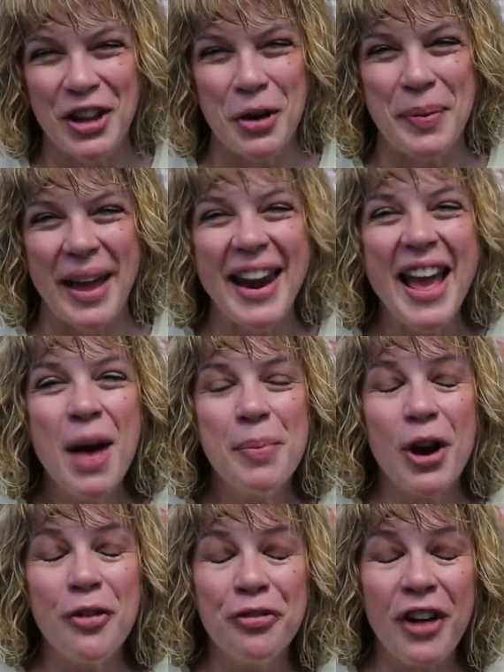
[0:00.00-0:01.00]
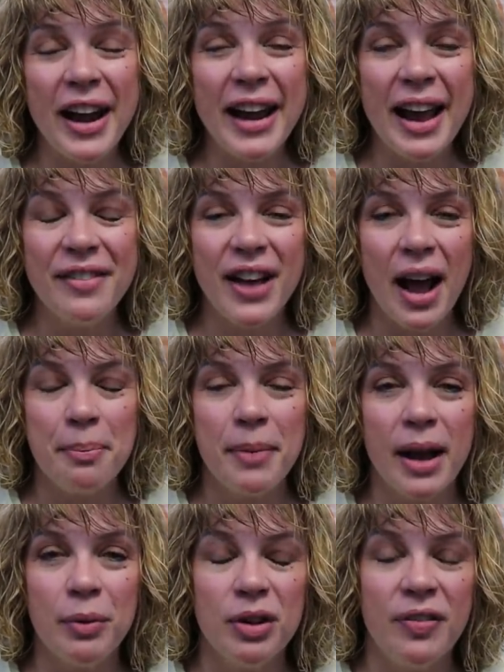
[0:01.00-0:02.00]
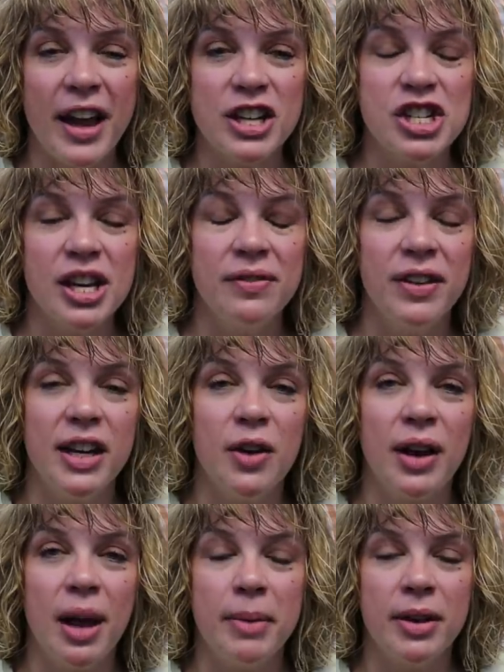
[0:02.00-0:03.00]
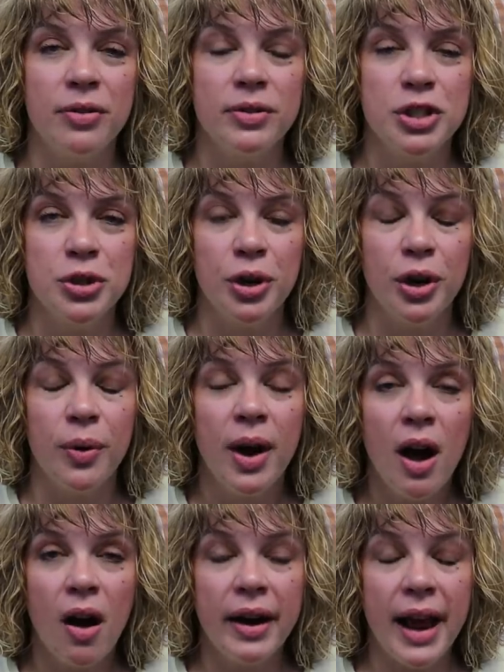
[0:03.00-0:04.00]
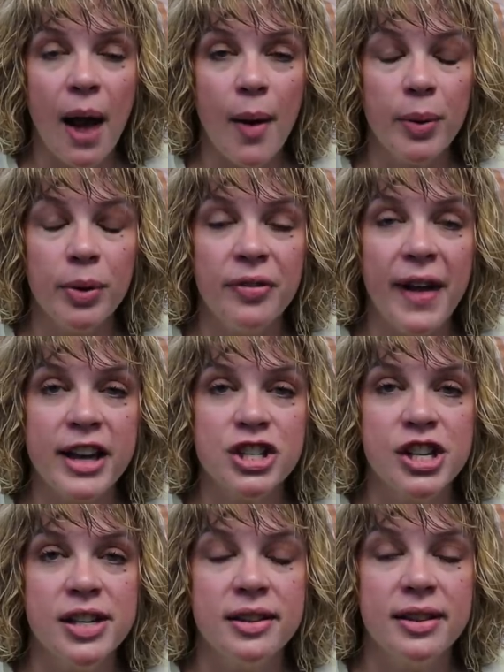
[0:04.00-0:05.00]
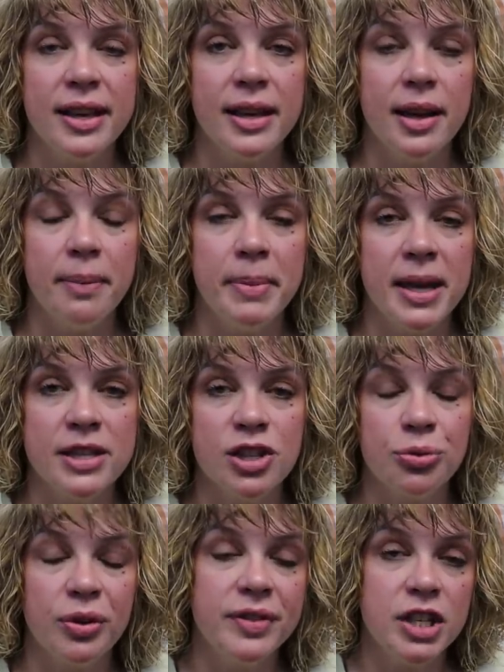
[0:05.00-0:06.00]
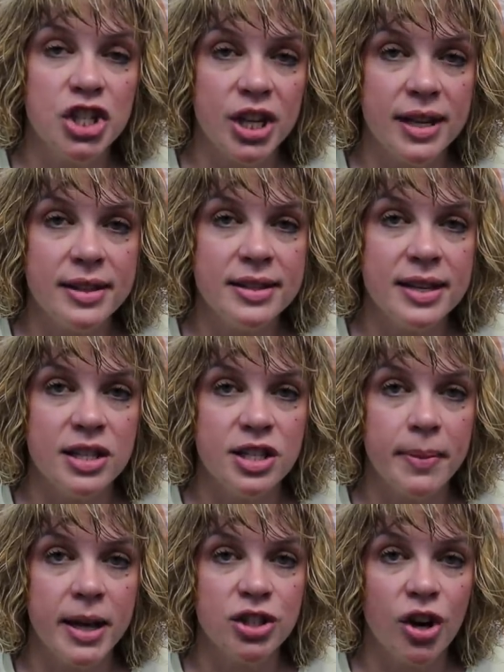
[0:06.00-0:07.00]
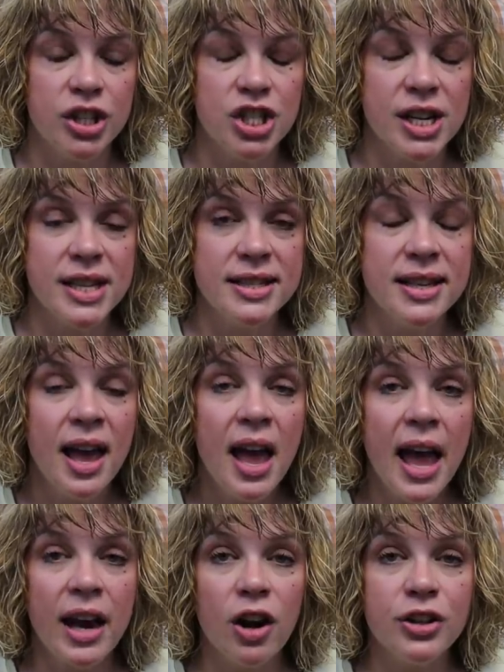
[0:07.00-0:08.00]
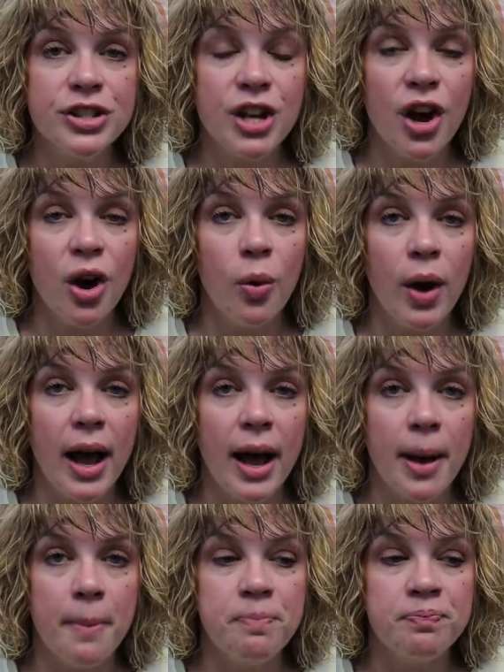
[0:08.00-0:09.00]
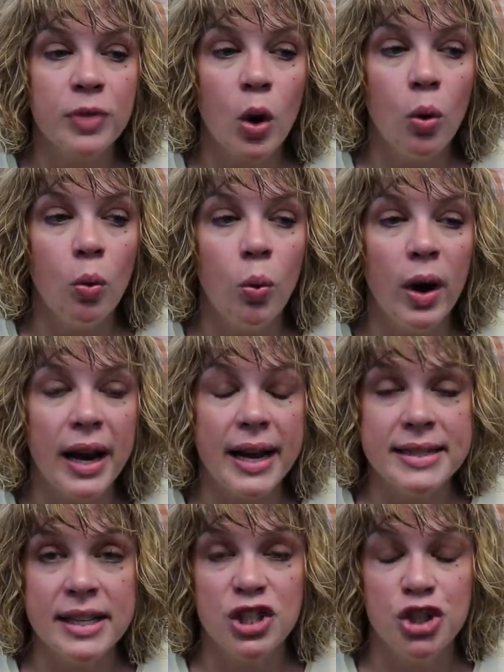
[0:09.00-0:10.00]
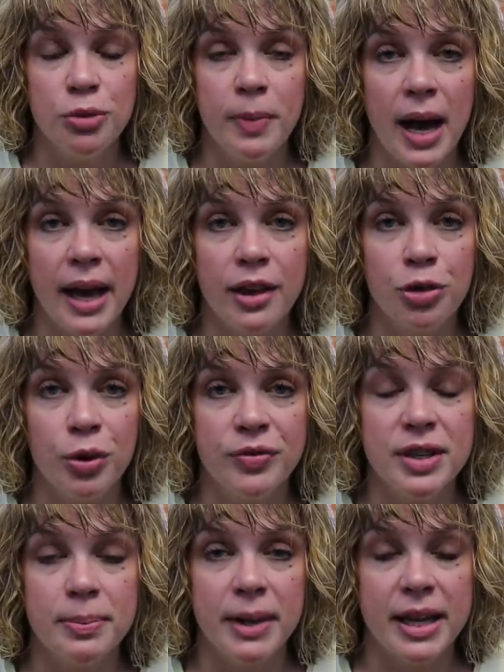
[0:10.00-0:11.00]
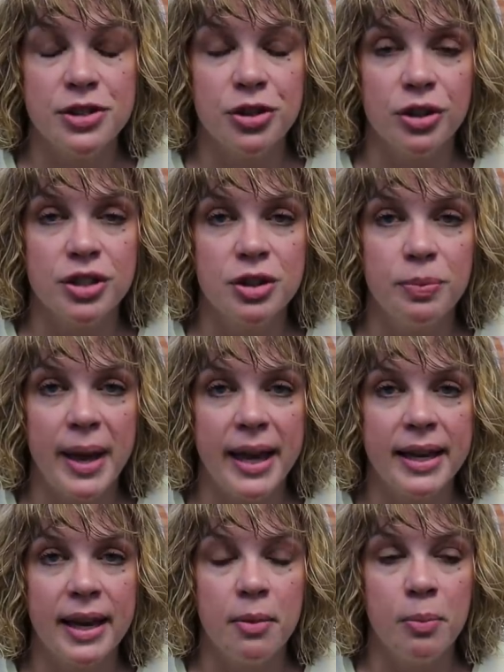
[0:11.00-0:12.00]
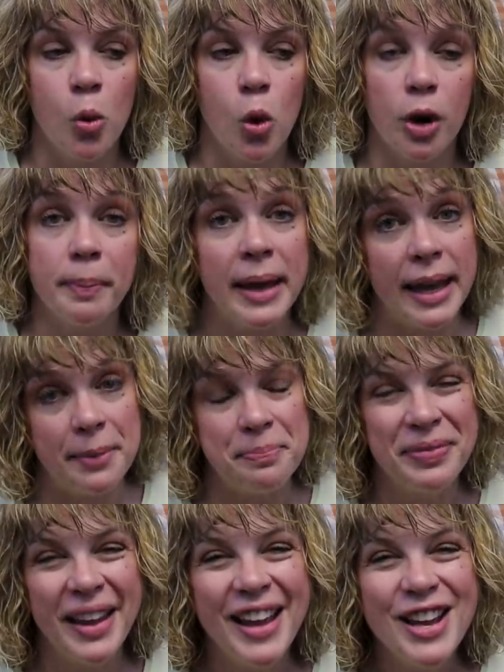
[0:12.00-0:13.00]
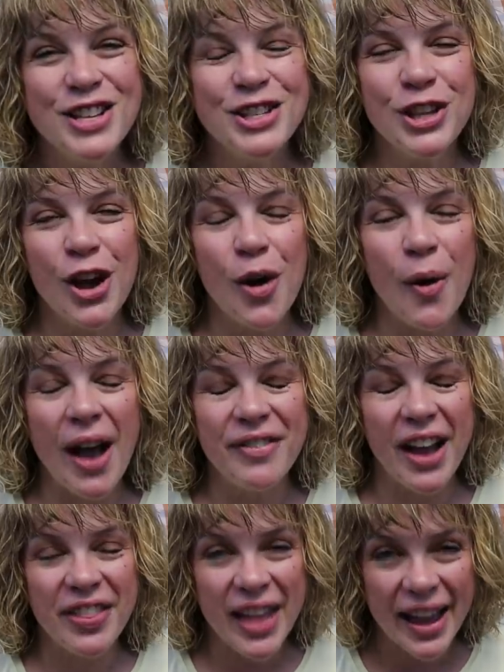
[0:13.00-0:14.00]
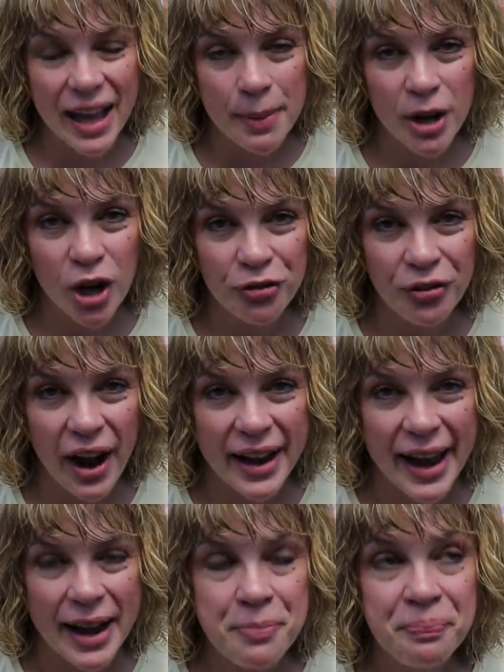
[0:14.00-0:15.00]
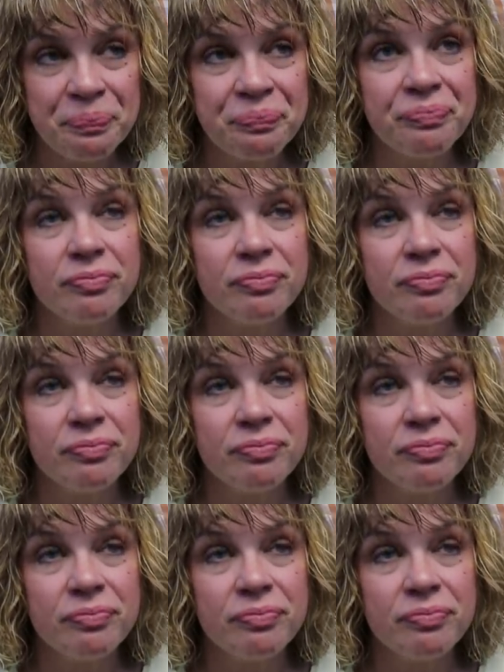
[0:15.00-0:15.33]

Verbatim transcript: a little bit, but on Friday I've got my refashioning video coming to you on how I refashioned the men's thrifted jeans into my Dawn jeans, and also um, what I did to my thrifted blazer to make it more me. So I've got that coming on Friday.